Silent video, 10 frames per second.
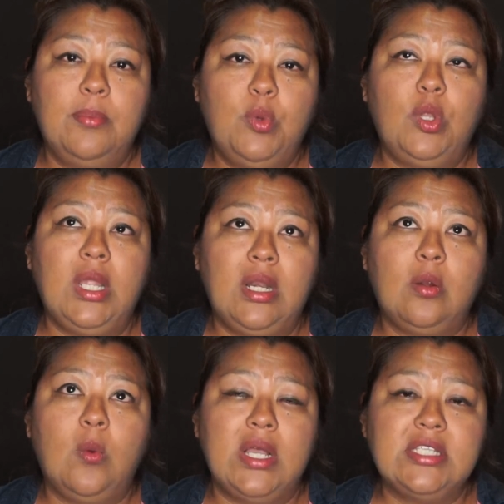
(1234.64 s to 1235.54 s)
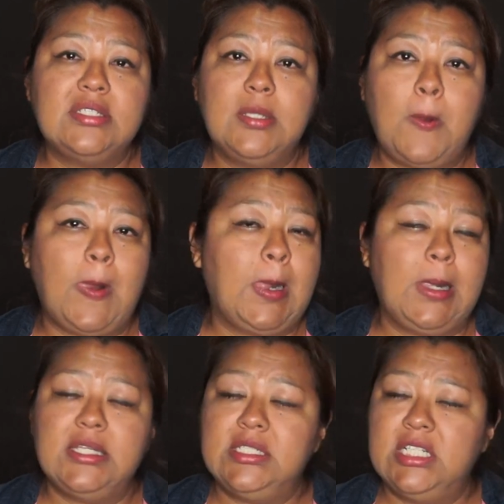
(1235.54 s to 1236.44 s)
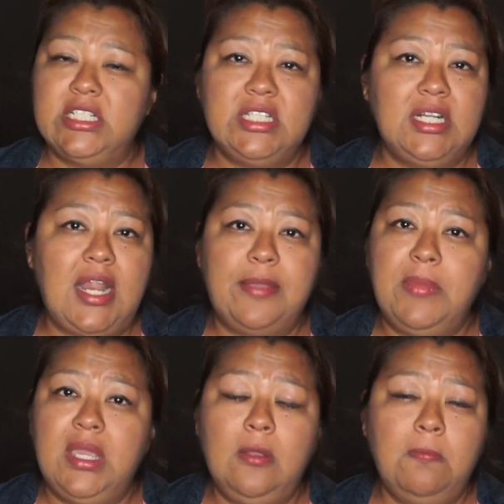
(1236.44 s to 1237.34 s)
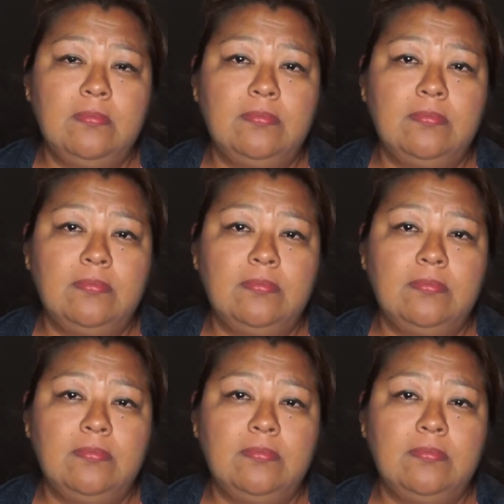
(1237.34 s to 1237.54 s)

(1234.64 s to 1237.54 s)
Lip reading: mother was searching like me.